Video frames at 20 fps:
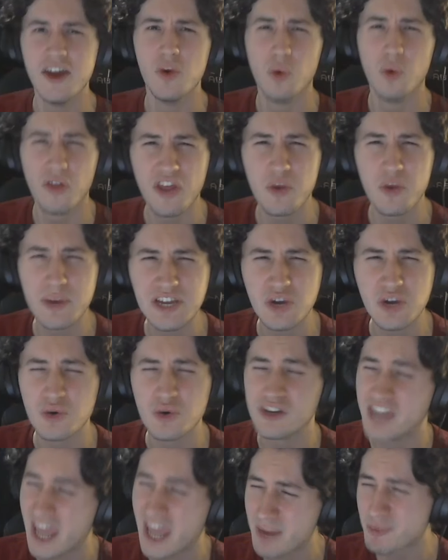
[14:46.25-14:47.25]
Well, there we go,
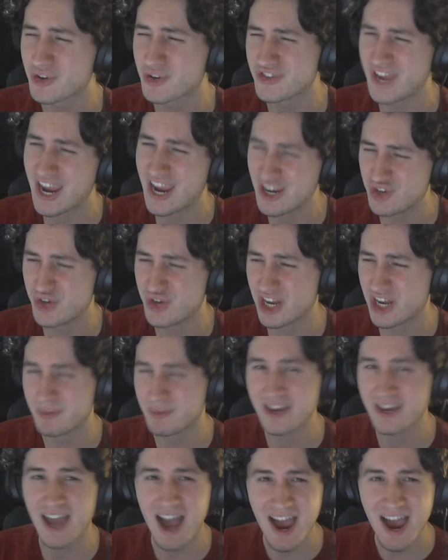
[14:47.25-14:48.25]
gamers and
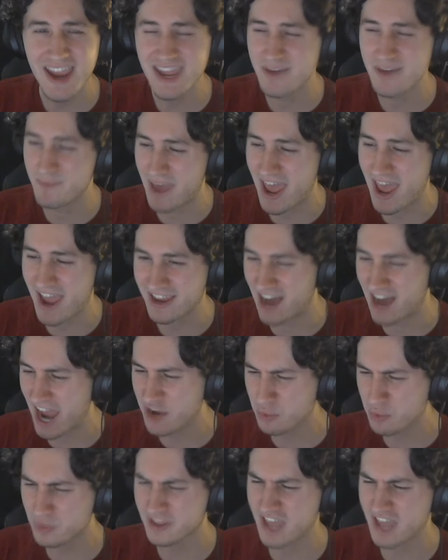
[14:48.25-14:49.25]
gentlemen. I am back. I
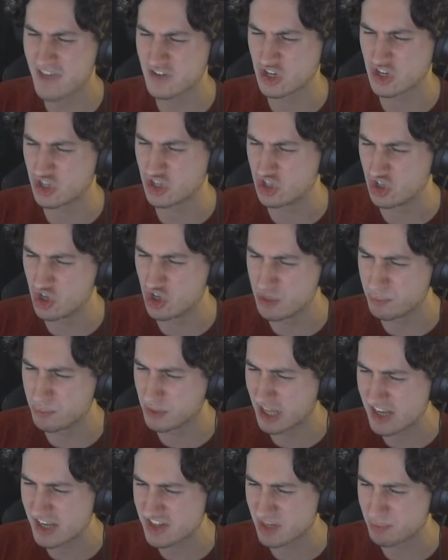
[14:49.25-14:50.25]
don't really have a good
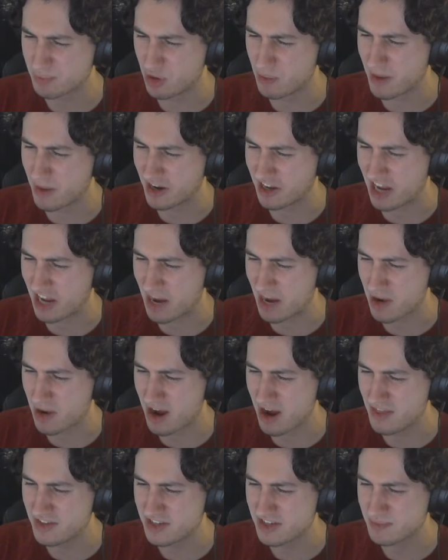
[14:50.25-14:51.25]
place to put my camera
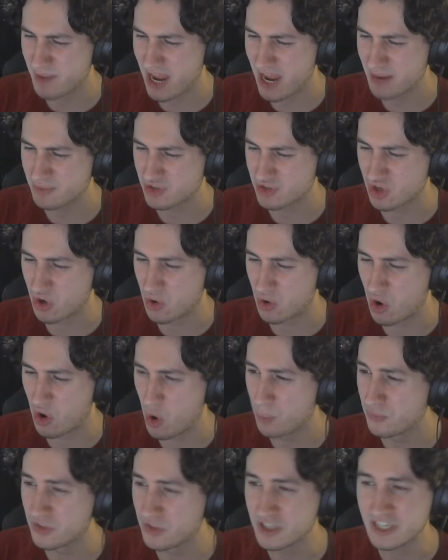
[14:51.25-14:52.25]
on this map, so
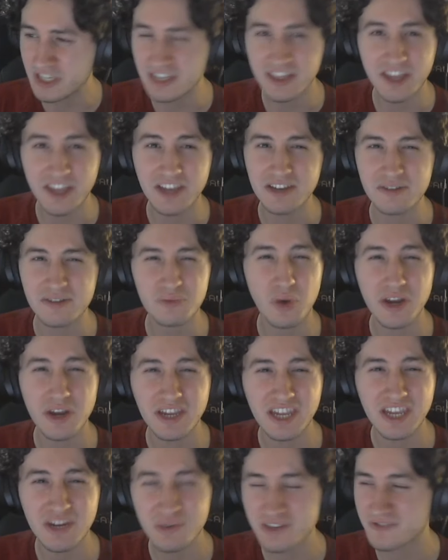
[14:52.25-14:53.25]
hopefully, like, right
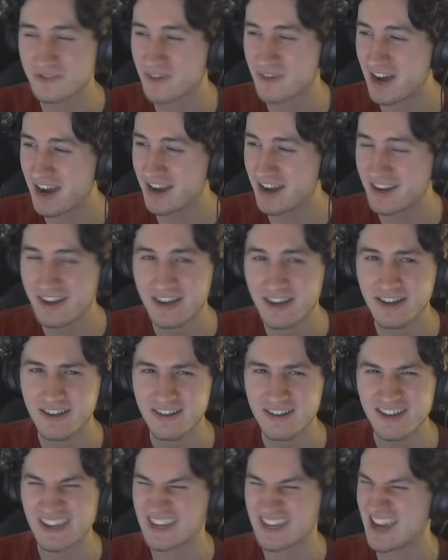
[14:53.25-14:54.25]
here is fine
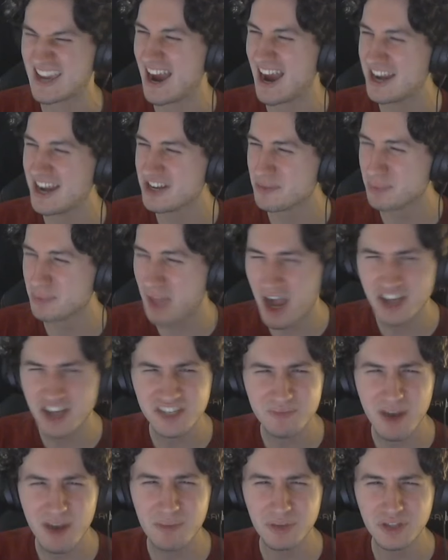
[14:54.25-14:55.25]
it kind of
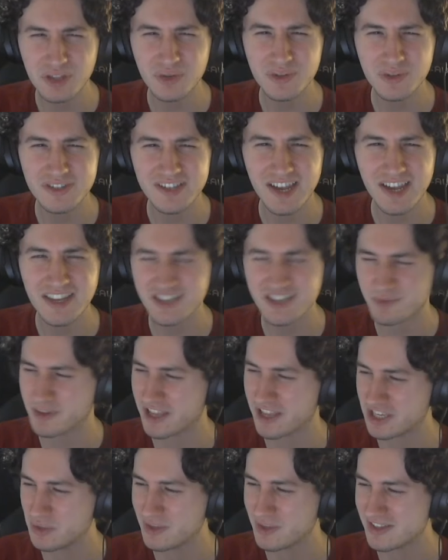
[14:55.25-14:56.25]
blocks my balloon sends, but
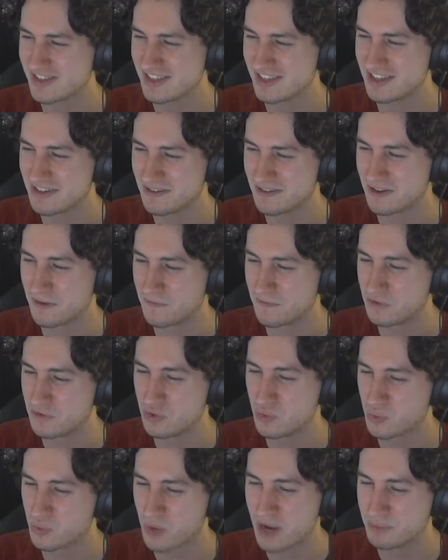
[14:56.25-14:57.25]
like you can see a
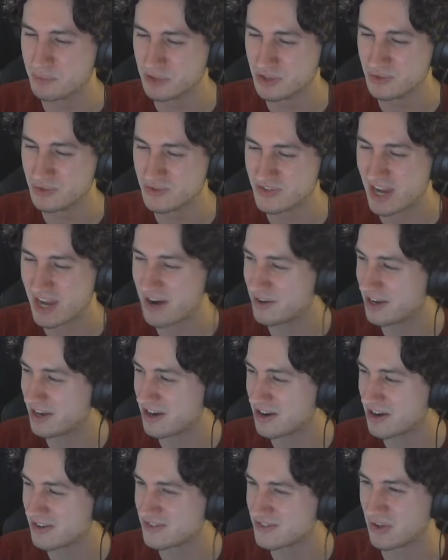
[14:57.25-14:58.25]
few red balloons down
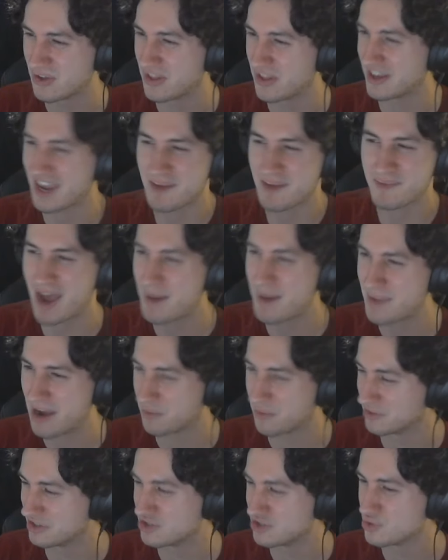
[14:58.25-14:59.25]
here. So like, I'm, I'm
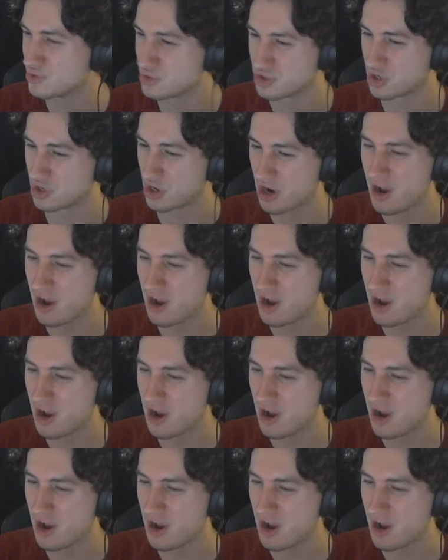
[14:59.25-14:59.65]
not really too sure.